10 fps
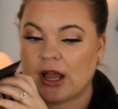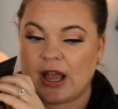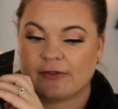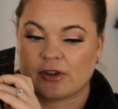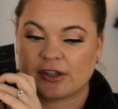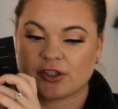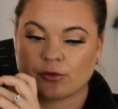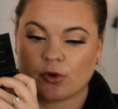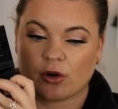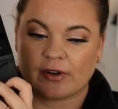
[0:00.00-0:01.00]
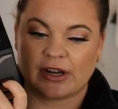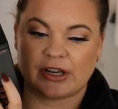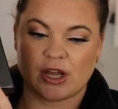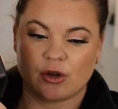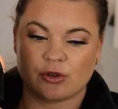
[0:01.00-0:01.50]
And if you guys don't already
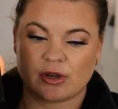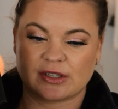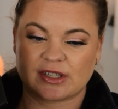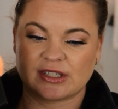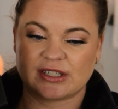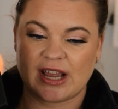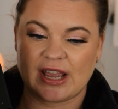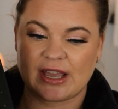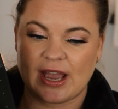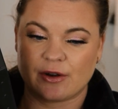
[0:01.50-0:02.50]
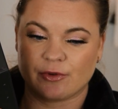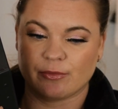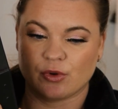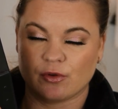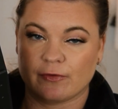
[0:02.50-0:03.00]
know, you guys can take and
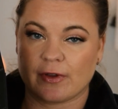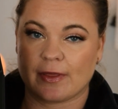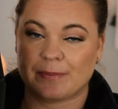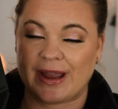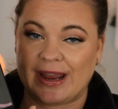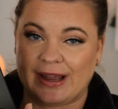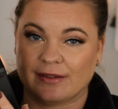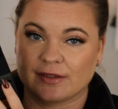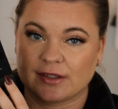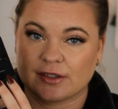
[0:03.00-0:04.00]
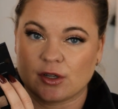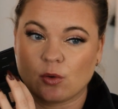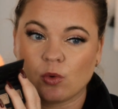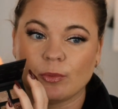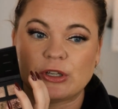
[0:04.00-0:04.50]
remove the pans. So
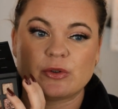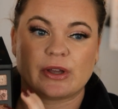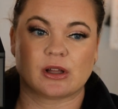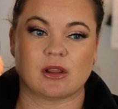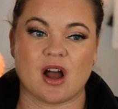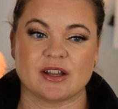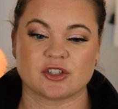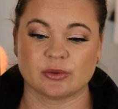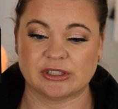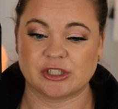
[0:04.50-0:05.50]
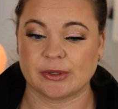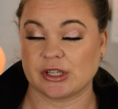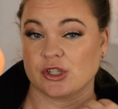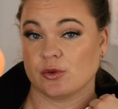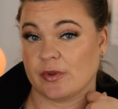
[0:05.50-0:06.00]
we'll be doing a lot in
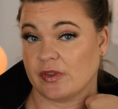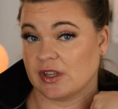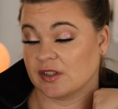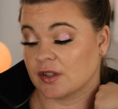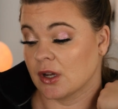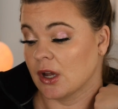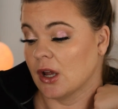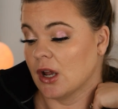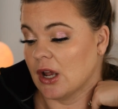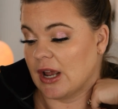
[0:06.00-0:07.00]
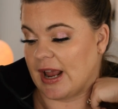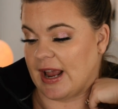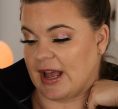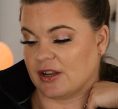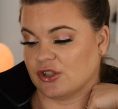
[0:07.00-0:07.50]
2022 with these
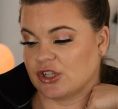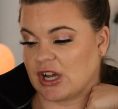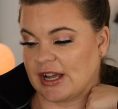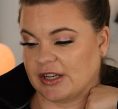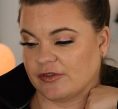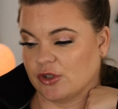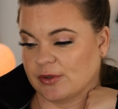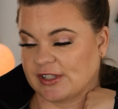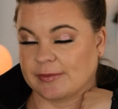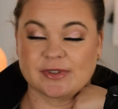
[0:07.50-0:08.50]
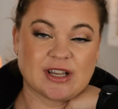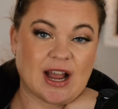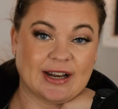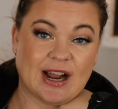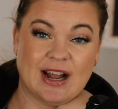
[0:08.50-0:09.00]
and kind of doing some
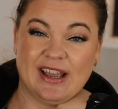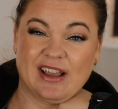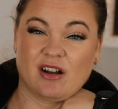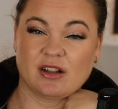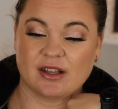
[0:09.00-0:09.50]
side eyeing.